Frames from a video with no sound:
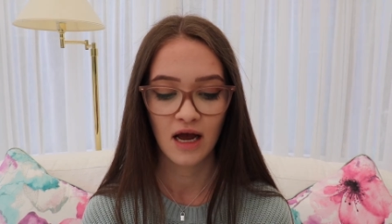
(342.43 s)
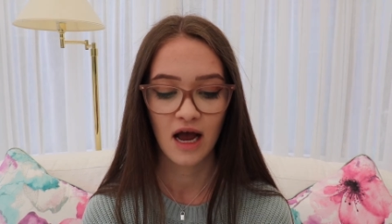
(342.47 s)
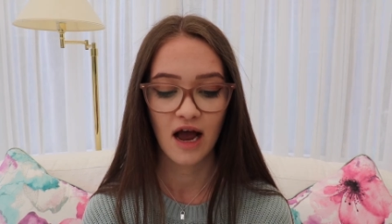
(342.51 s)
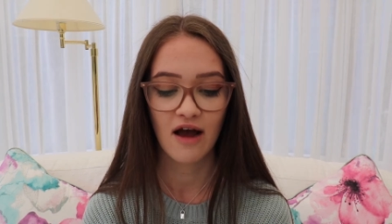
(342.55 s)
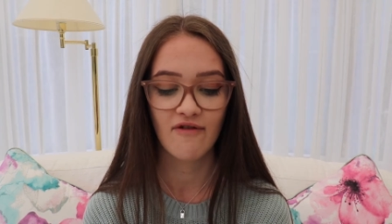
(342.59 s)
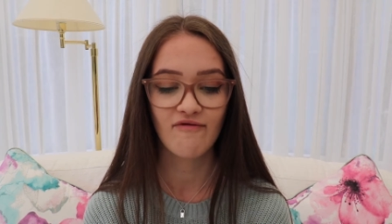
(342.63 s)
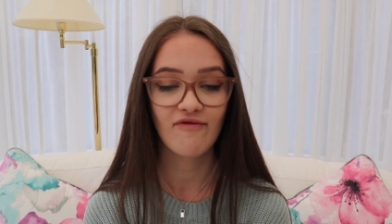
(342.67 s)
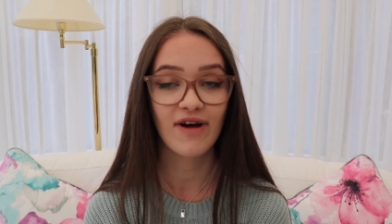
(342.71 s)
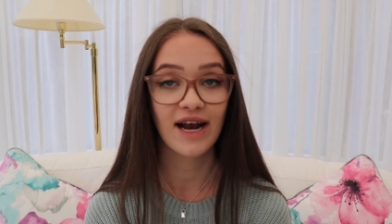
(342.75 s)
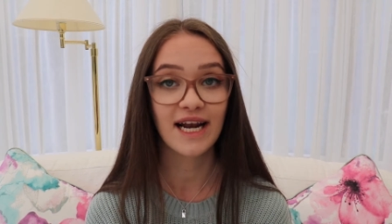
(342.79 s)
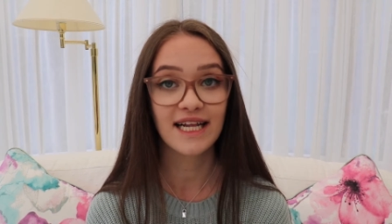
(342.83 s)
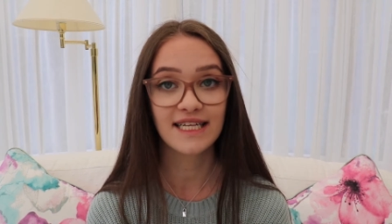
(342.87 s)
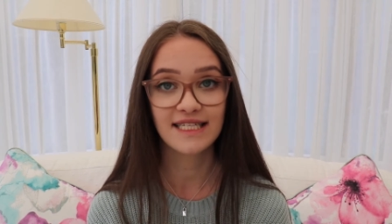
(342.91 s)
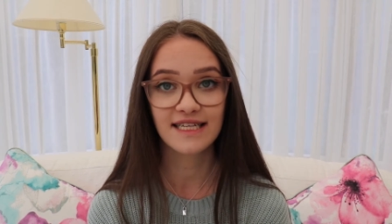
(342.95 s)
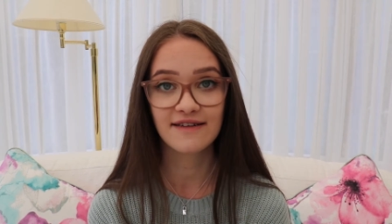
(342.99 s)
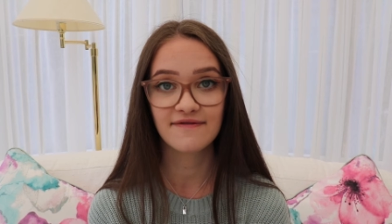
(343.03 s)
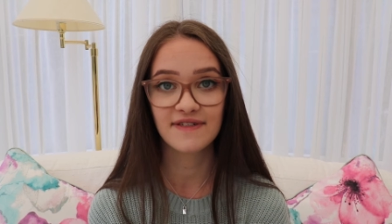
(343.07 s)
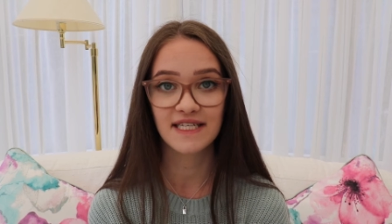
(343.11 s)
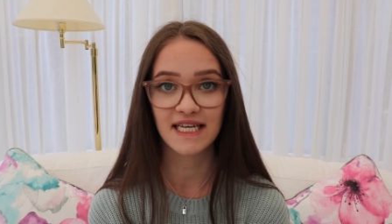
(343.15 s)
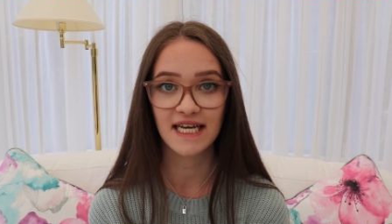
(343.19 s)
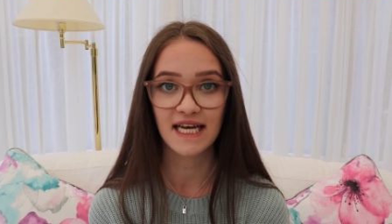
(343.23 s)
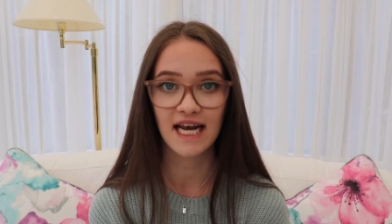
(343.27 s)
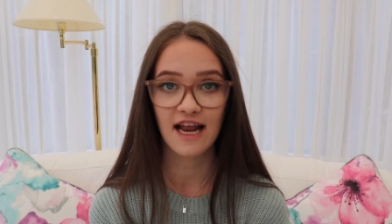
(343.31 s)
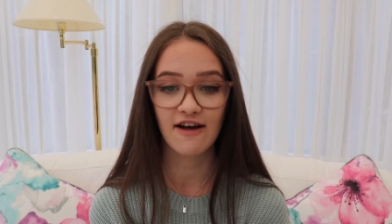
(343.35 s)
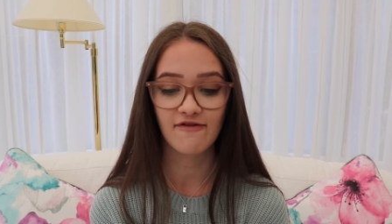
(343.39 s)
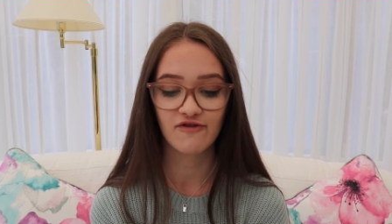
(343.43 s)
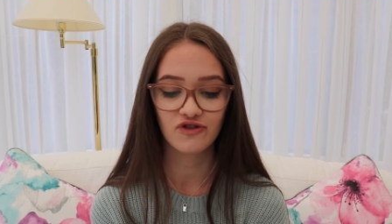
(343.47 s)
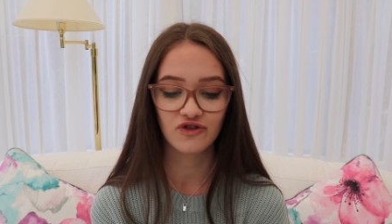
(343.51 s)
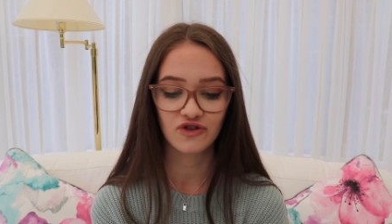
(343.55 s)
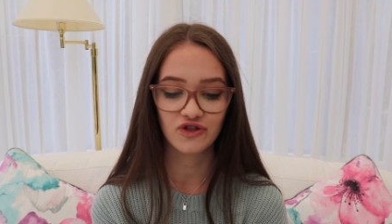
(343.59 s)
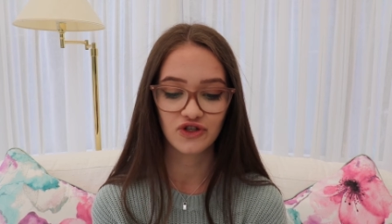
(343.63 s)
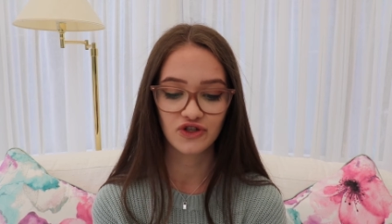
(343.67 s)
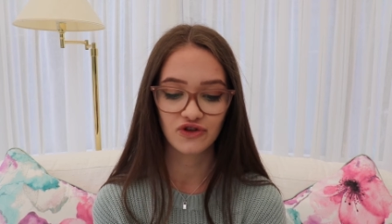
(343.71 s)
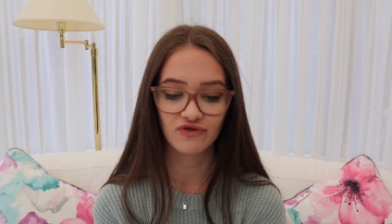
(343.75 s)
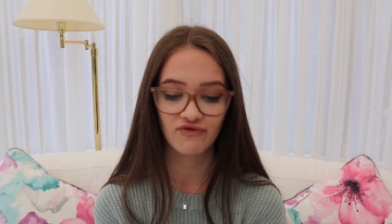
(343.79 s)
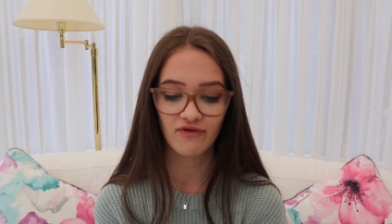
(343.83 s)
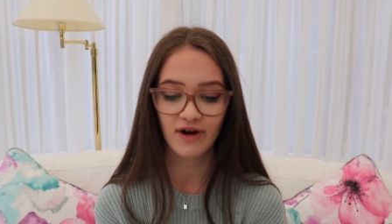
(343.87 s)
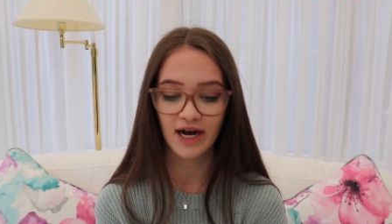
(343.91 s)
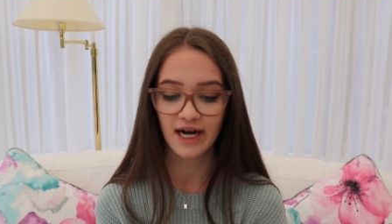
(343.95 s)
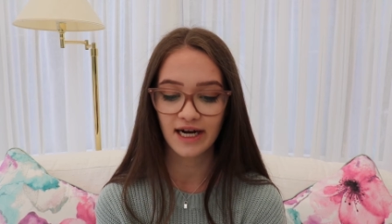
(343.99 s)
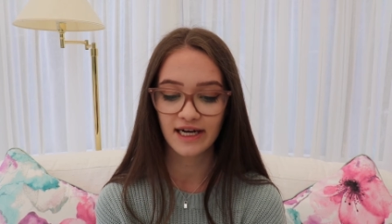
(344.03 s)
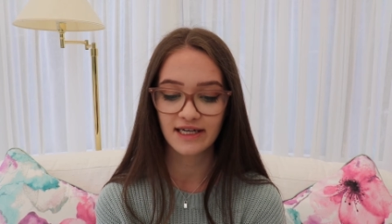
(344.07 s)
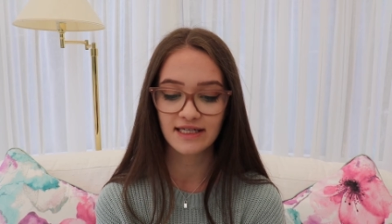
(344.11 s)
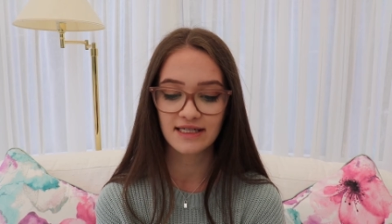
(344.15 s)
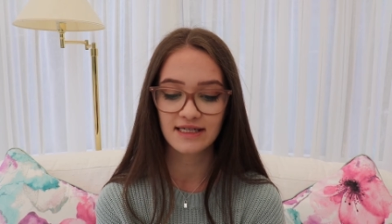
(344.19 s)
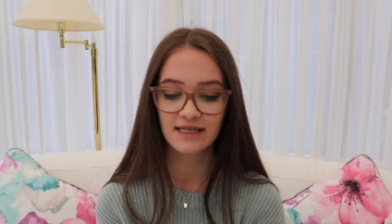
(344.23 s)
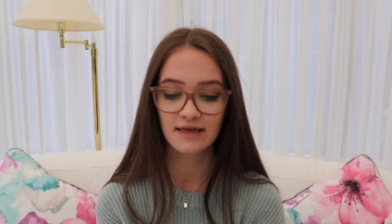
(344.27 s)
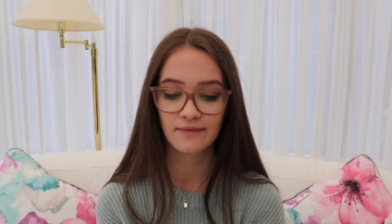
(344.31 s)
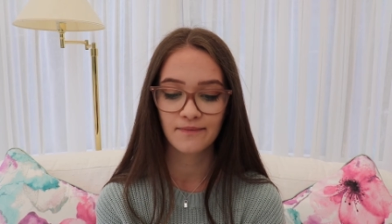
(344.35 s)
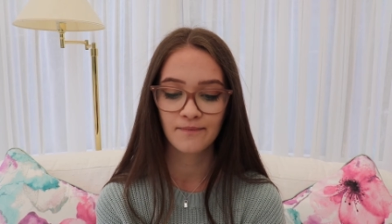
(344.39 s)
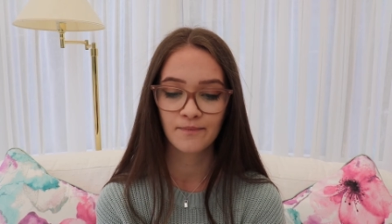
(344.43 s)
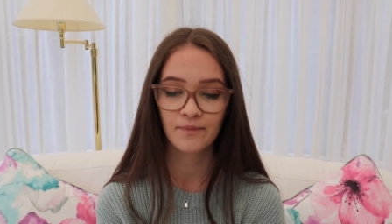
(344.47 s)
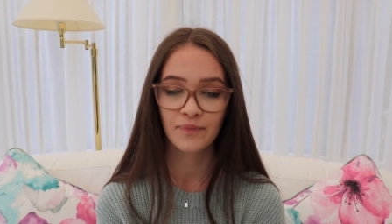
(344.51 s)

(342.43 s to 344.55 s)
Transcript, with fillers: and relative sea levels to rise.